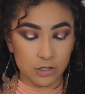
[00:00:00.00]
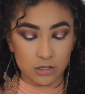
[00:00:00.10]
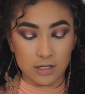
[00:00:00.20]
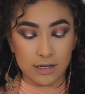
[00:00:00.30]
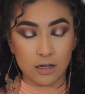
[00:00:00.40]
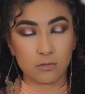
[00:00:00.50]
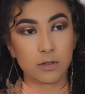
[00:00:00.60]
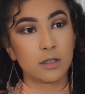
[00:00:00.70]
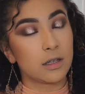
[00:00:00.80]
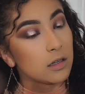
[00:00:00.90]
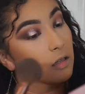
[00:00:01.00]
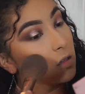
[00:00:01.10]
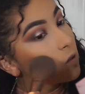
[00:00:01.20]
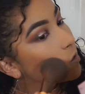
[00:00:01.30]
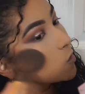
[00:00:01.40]
just like how really
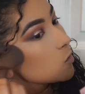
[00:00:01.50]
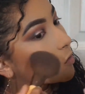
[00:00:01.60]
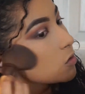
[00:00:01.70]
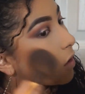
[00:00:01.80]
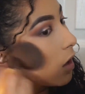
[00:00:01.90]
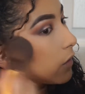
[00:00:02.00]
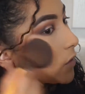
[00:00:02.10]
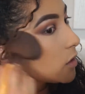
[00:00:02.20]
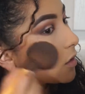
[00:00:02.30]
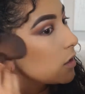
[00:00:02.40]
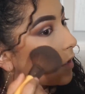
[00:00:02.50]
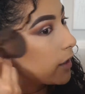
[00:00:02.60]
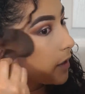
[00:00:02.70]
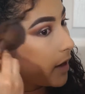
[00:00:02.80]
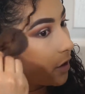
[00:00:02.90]
soft and
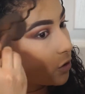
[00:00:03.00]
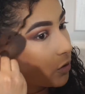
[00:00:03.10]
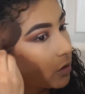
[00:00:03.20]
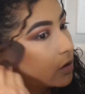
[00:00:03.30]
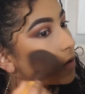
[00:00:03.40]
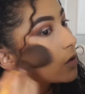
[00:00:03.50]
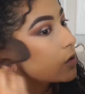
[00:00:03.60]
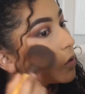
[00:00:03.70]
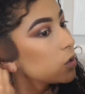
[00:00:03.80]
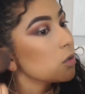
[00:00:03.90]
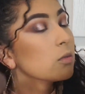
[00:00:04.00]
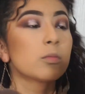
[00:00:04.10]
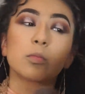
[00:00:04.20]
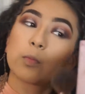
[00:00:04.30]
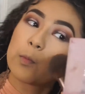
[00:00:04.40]
like natural this
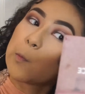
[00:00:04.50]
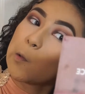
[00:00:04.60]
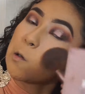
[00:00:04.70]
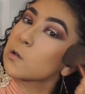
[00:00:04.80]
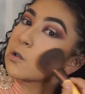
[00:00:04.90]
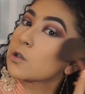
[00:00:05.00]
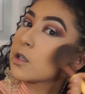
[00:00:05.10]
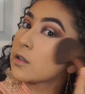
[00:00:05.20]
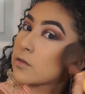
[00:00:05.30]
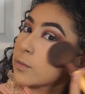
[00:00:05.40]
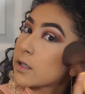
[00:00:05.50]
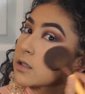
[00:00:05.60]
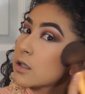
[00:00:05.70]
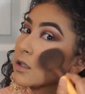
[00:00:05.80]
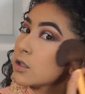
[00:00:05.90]
bronzer gives my
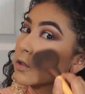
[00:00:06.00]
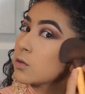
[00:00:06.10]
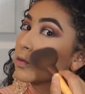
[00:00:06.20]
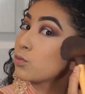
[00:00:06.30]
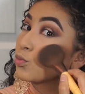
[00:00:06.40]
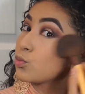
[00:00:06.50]
skin tone.